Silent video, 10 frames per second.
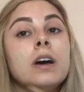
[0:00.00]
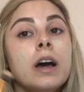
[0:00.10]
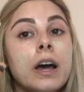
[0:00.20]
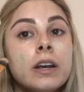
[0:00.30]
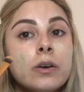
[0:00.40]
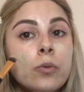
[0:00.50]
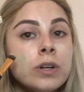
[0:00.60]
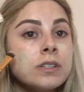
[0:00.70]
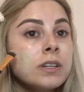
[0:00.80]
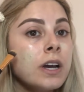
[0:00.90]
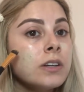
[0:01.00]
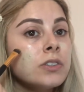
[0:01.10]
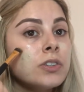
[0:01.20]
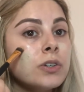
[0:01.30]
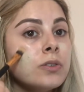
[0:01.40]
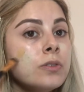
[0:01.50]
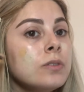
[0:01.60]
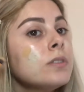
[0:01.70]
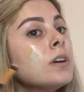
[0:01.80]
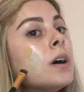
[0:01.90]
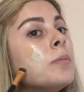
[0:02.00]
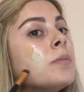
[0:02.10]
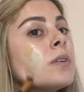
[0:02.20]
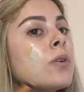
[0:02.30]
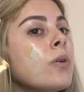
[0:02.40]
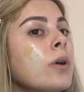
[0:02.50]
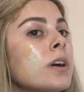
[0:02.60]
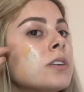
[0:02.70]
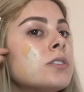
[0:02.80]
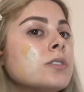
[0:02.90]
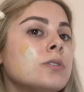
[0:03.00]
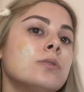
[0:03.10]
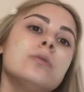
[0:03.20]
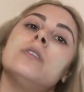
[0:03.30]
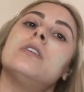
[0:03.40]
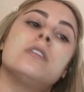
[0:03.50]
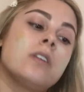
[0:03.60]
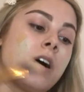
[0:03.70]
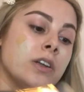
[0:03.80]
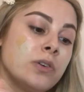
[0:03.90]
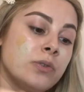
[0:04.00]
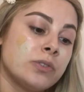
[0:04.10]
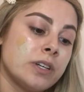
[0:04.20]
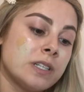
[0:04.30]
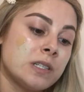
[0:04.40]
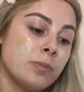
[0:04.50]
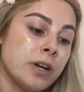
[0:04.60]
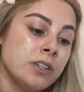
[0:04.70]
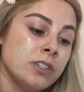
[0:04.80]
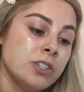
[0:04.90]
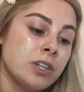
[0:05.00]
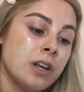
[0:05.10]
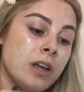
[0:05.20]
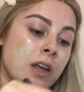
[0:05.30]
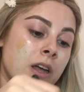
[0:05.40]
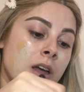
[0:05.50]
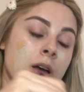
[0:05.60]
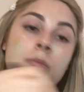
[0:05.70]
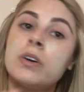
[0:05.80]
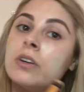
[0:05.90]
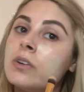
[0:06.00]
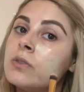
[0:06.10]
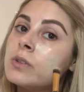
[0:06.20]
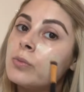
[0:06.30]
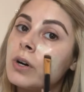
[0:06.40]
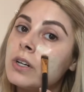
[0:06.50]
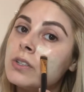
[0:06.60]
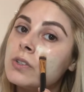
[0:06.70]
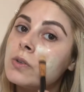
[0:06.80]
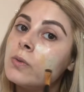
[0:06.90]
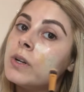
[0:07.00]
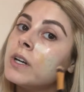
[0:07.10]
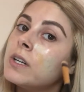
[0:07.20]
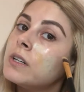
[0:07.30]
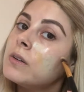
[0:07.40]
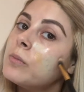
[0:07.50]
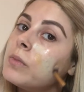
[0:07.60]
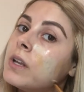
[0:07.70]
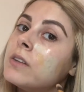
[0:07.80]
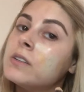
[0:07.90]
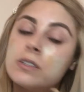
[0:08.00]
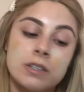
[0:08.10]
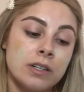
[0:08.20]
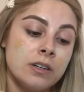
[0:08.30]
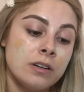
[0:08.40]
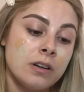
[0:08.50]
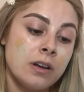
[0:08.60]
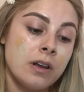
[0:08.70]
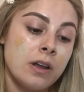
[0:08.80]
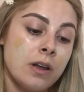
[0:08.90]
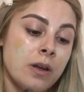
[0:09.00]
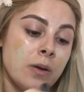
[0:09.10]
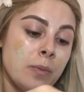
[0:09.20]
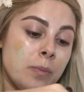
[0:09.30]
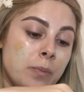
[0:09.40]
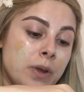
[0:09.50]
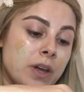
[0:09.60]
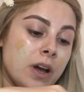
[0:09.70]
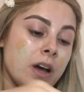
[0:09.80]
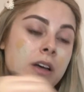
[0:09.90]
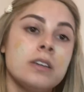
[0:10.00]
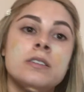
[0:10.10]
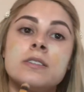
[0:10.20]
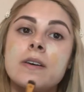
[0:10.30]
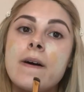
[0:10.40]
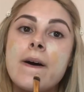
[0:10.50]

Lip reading: And once again too, I'm going to not use a sponge. I'm gonna use a brush when I blend this in, because